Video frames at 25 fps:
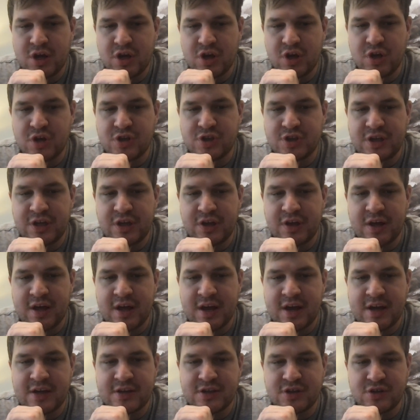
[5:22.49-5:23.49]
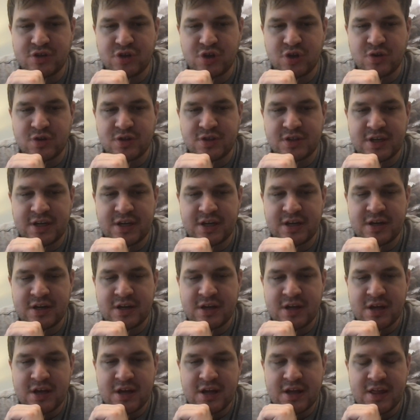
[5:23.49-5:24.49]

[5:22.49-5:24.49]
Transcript: UCLA is a two seed.